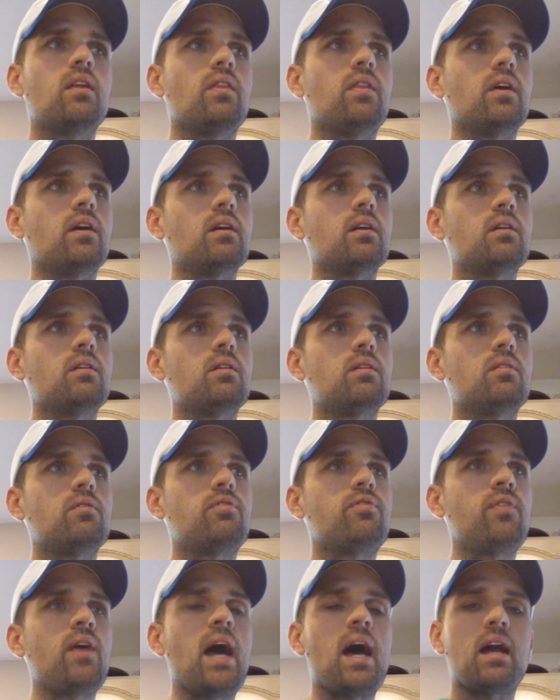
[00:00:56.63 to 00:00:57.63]
The
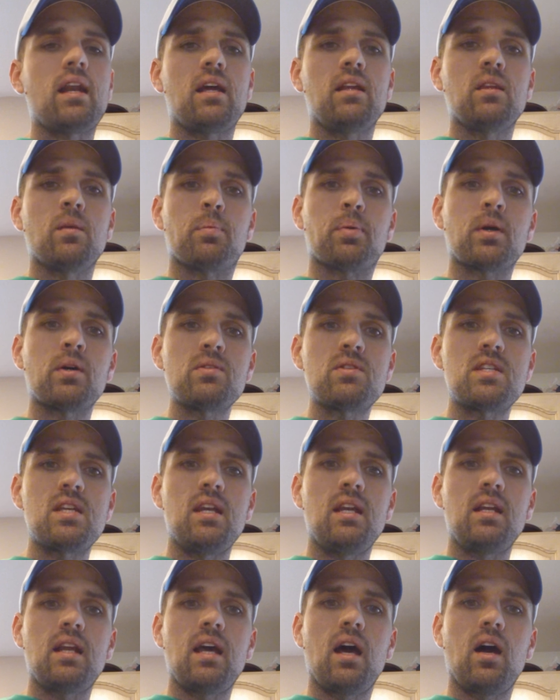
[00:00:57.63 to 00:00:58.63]
fat and the
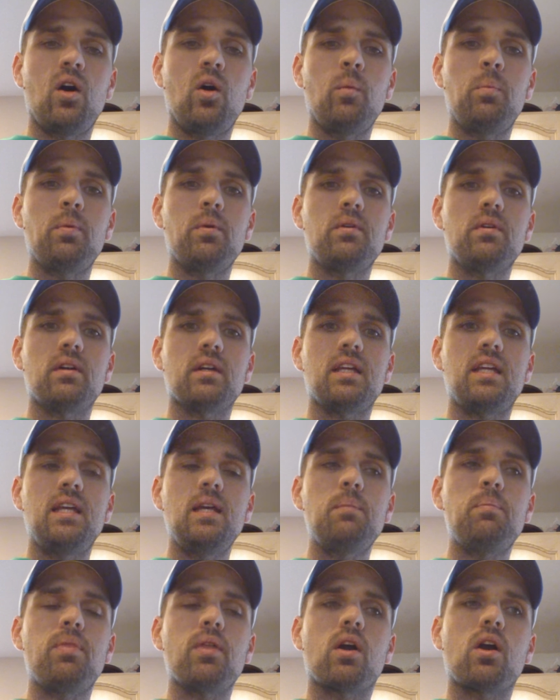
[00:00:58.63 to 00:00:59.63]
protein help
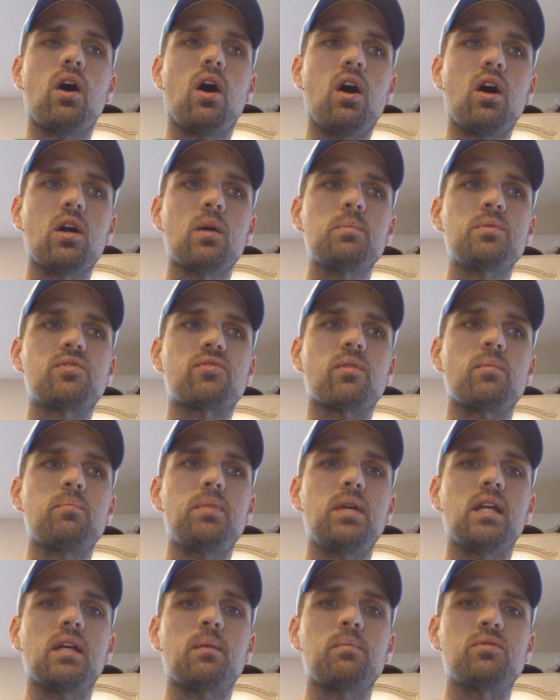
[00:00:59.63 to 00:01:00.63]
keep the carbs from
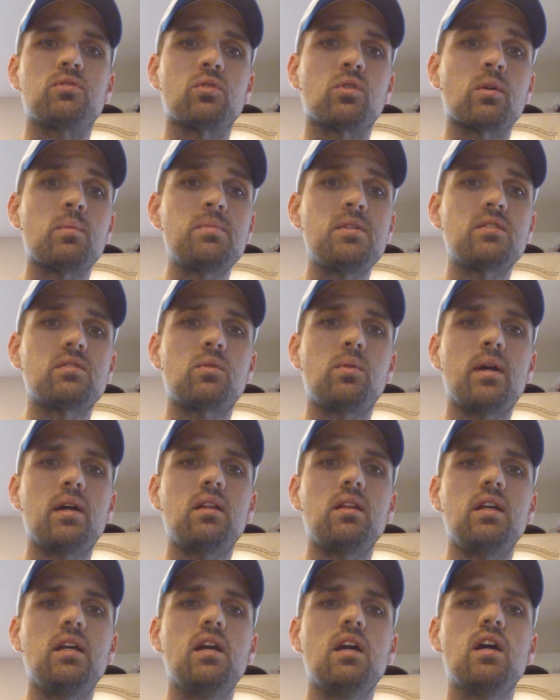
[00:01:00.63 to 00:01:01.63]
being absorbed as
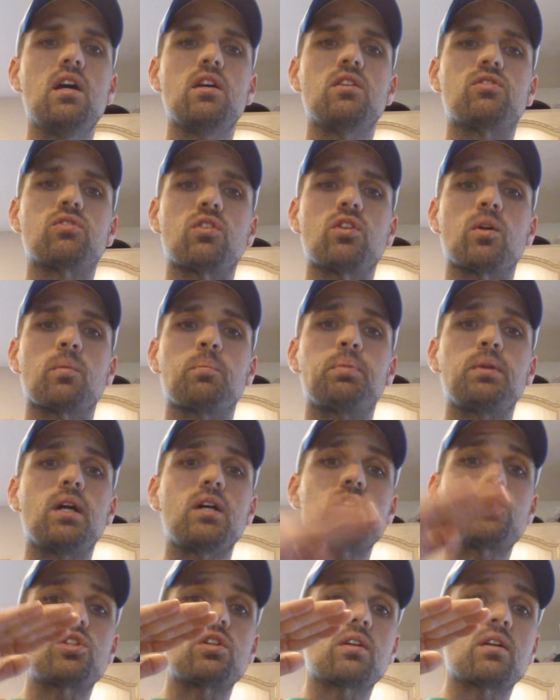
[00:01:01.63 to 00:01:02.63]
quickly, so your
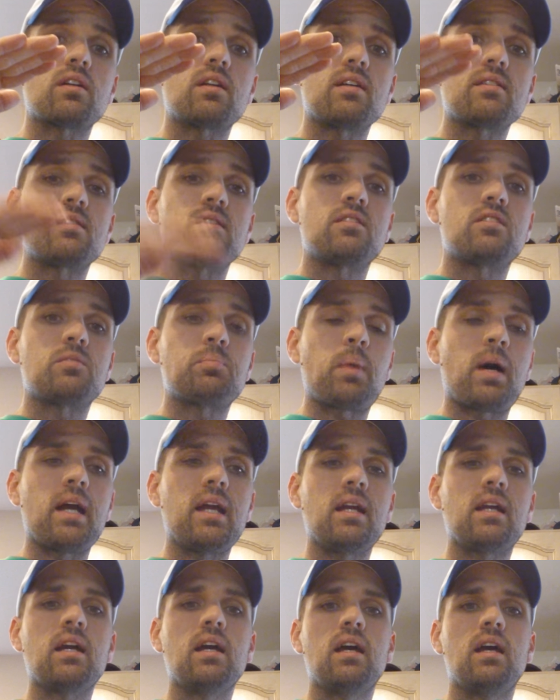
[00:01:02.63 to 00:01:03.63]
blood sugar doesn't
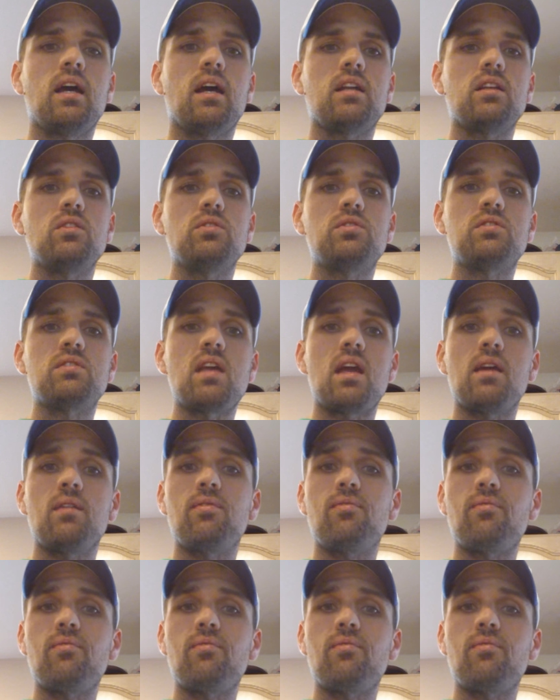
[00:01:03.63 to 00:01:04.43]
spike and you stay in